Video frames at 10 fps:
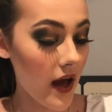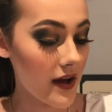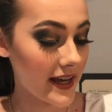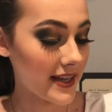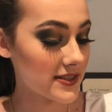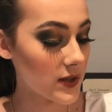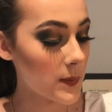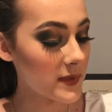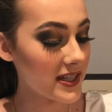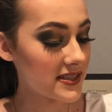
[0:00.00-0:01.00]
Okay,
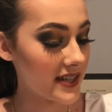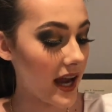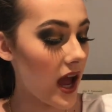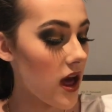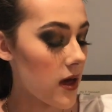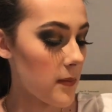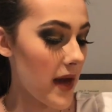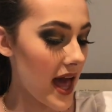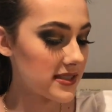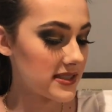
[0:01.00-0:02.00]
so you say a
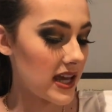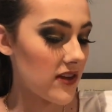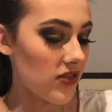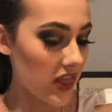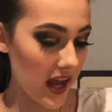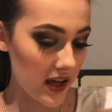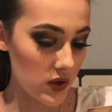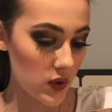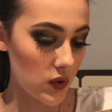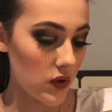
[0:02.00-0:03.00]
massive
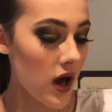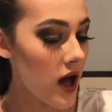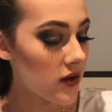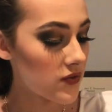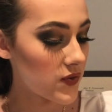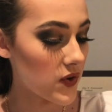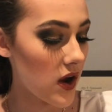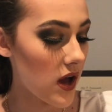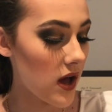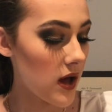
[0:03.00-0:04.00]
thank you
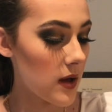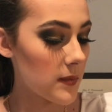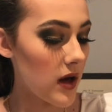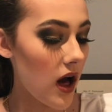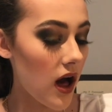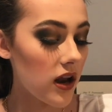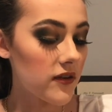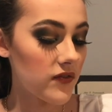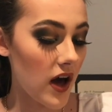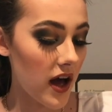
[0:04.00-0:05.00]
from all
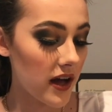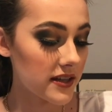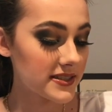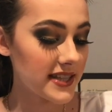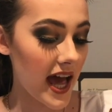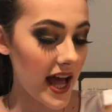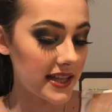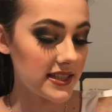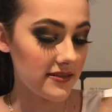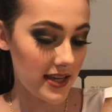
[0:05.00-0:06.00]
of us
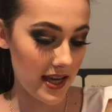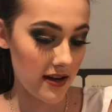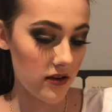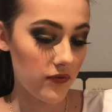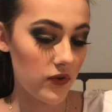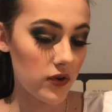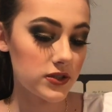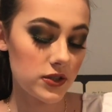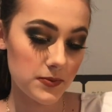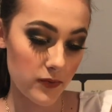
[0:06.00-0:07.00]
at GeekGear for
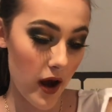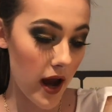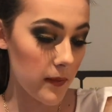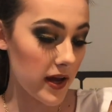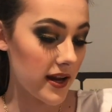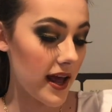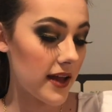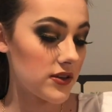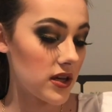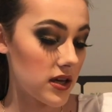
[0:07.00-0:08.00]
subscribing
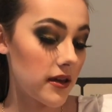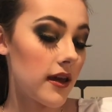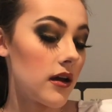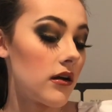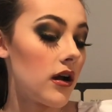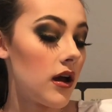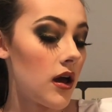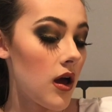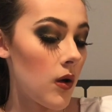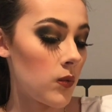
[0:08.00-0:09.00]
at the GeekGear
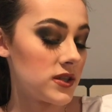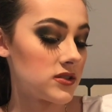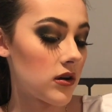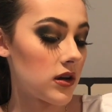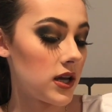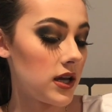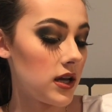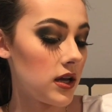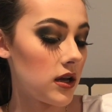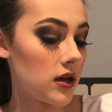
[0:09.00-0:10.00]

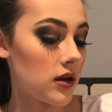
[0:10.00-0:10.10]
Wizardry